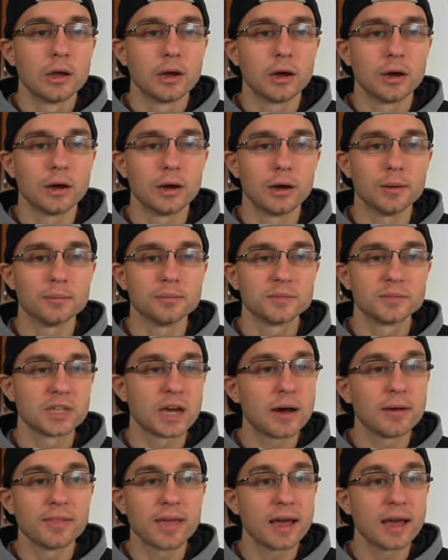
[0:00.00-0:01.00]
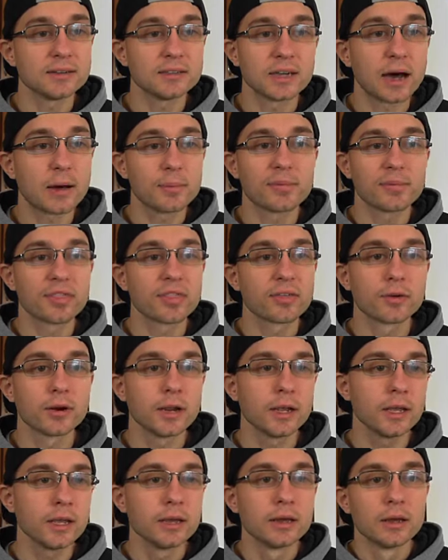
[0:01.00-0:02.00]
Um, top, that top
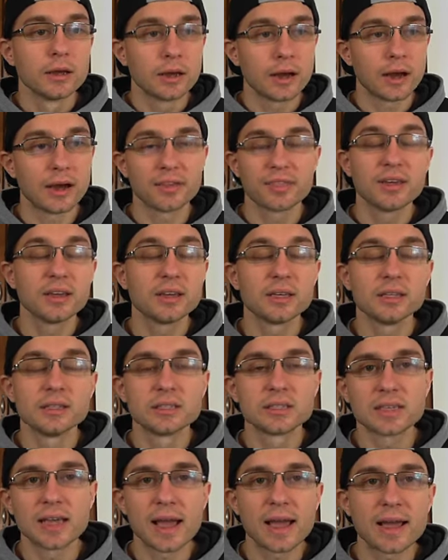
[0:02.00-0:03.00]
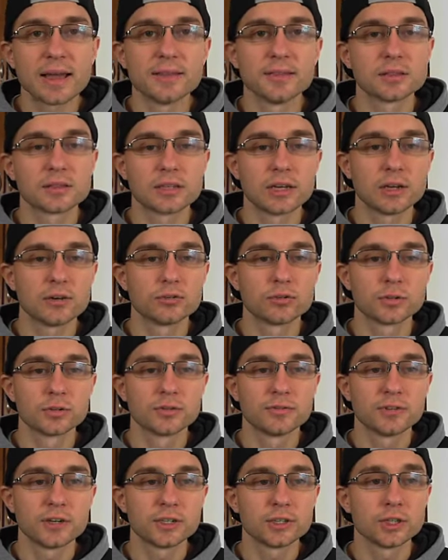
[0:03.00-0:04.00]
three, I think is set in the Central
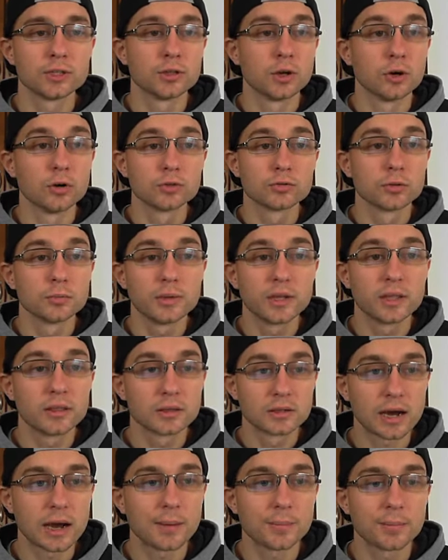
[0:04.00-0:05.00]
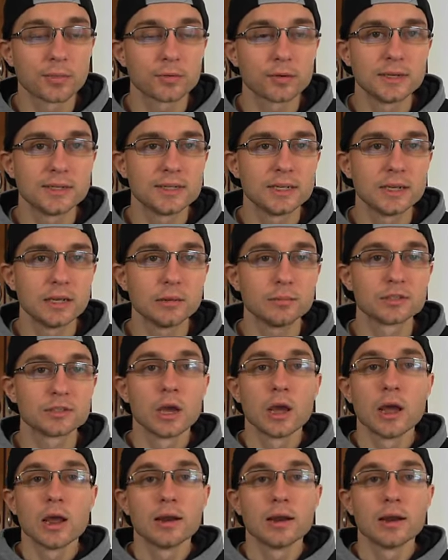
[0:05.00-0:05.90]
Division. Those will be the top three teams.